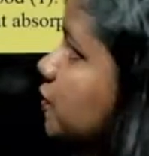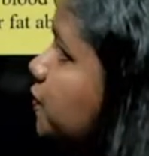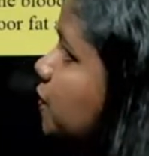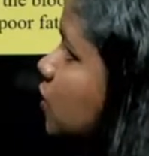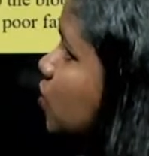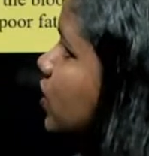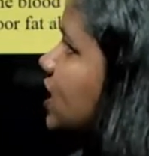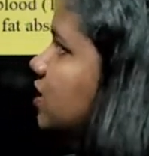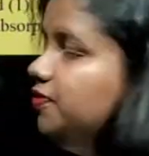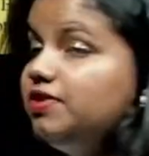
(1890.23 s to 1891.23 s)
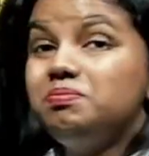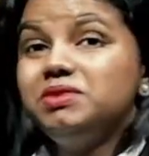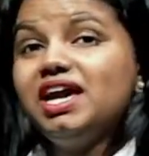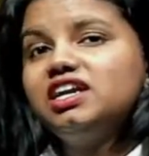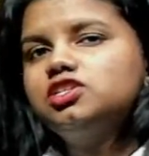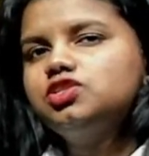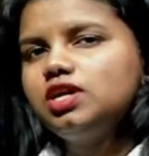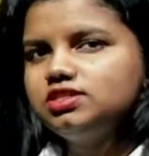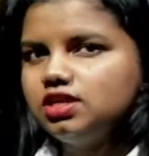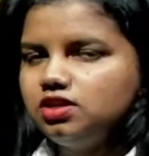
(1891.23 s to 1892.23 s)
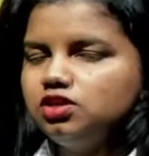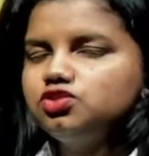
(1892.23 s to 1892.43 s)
fluid from the extracellular.